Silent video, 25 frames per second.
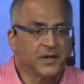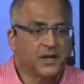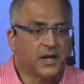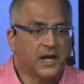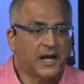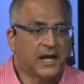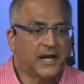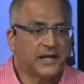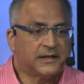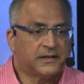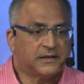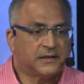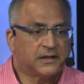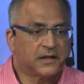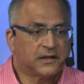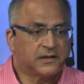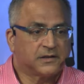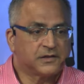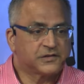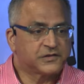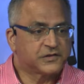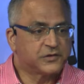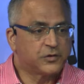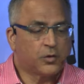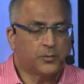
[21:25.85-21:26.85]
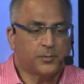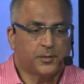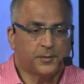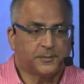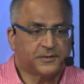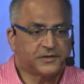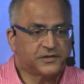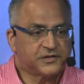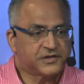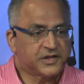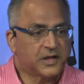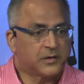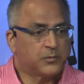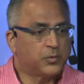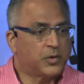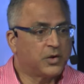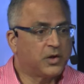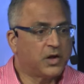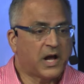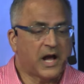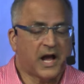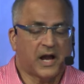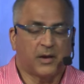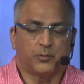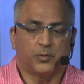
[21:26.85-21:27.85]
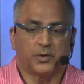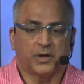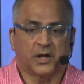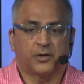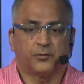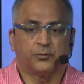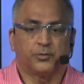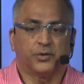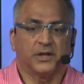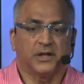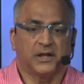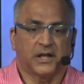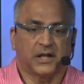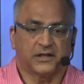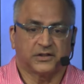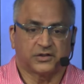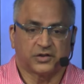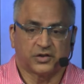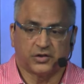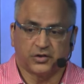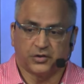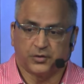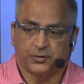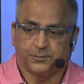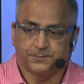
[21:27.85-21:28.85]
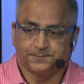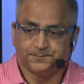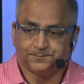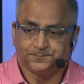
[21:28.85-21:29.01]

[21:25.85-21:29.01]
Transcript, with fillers: And uh, this nobleman said, Well, I, what I'd really like to do